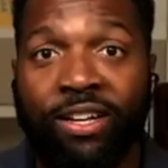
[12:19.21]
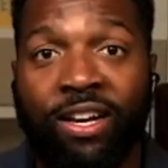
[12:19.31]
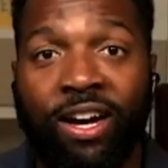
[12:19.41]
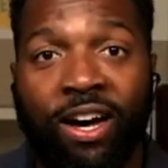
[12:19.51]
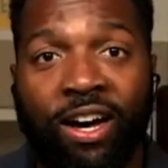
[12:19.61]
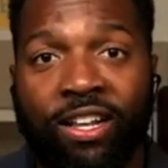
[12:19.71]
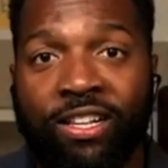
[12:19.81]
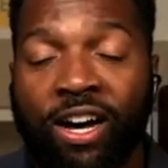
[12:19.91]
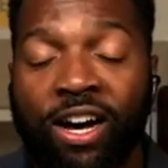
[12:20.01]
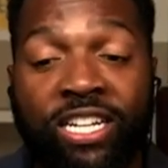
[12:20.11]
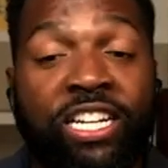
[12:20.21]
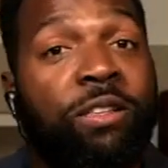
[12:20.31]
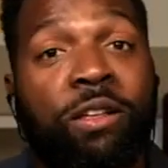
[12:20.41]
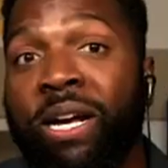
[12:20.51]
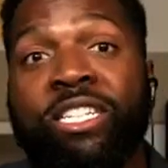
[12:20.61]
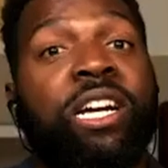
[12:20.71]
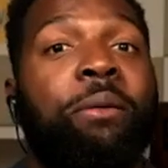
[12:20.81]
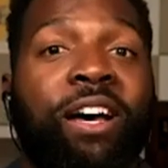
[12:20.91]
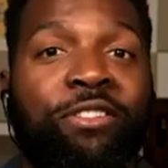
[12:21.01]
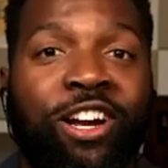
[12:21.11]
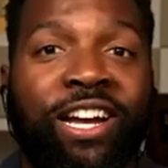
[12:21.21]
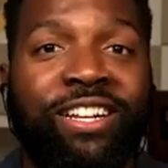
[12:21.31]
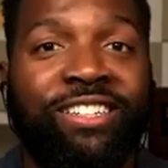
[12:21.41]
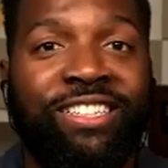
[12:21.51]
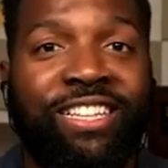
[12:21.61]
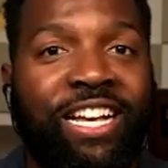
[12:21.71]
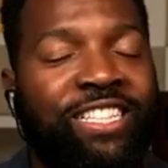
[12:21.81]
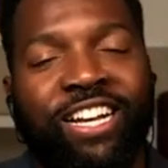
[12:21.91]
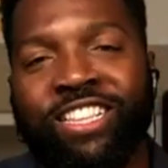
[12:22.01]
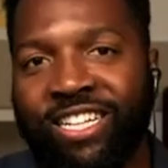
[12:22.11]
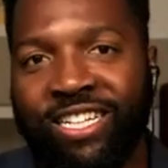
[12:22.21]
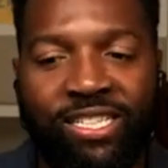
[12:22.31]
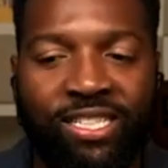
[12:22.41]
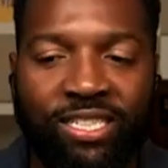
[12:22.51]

The Onion is the best job I ever had. That's like the easiest